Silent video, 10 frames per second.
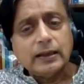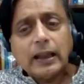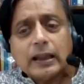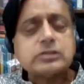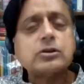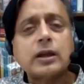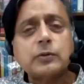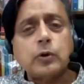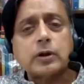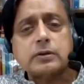Let's look at
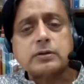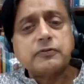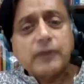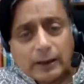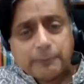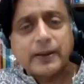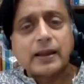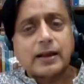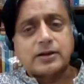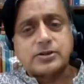what
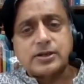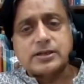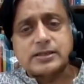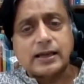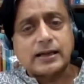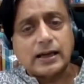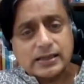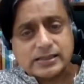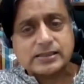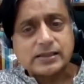developing countries like
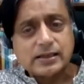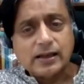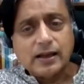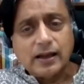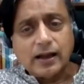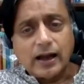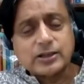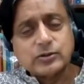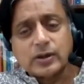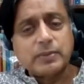us are
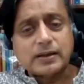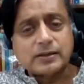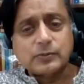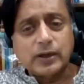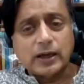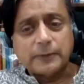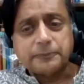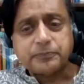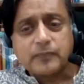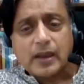doing better than we are.
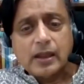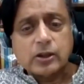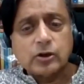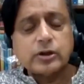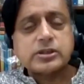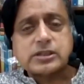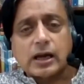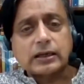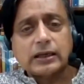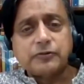It's
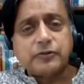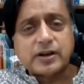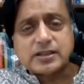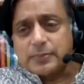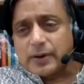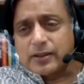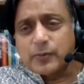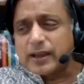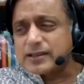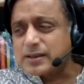startling. For example, I think
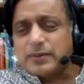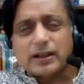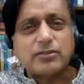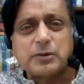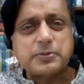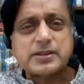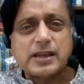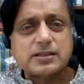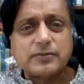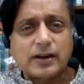we get something like
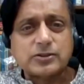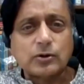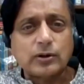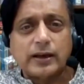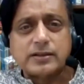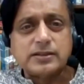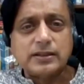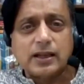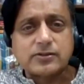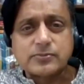3% of our total energy
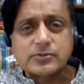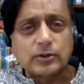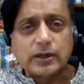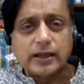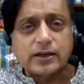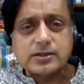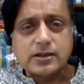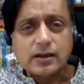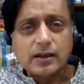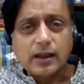needs from solar energy.
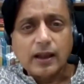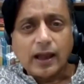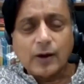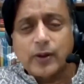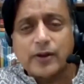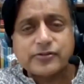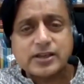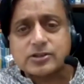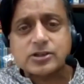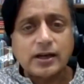And we have
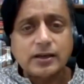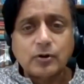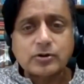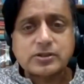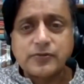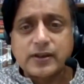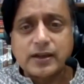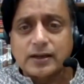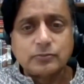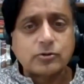sunshine most of the
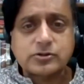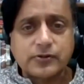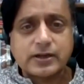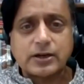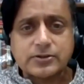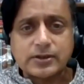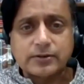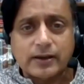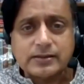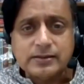year in most of the country,
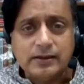right?